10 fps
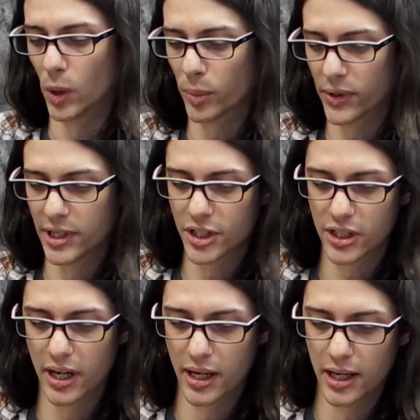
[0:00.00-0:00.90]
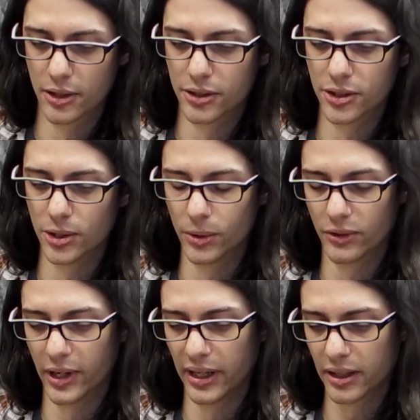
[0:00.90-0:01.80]
do our pre-shade, or
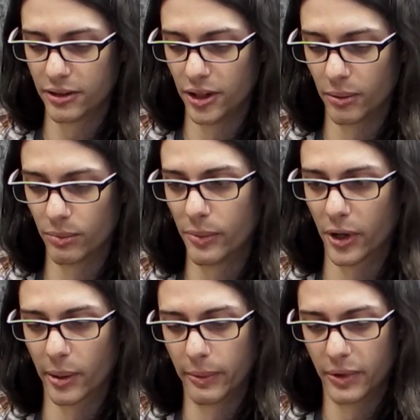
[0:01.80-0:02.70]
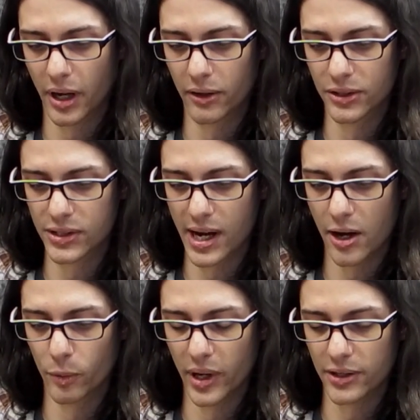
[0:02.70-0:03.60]
do like, you know, put our colors
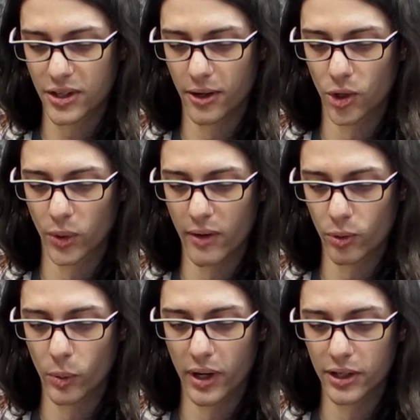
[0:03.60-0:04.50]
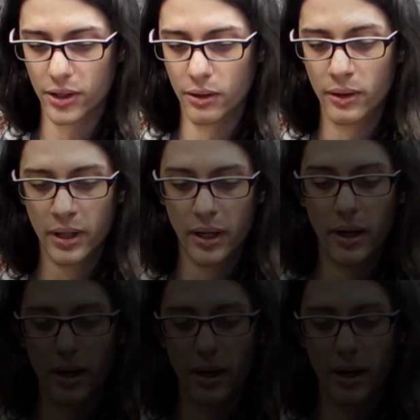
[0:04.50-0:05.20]
down or base coat or whatever we want to do.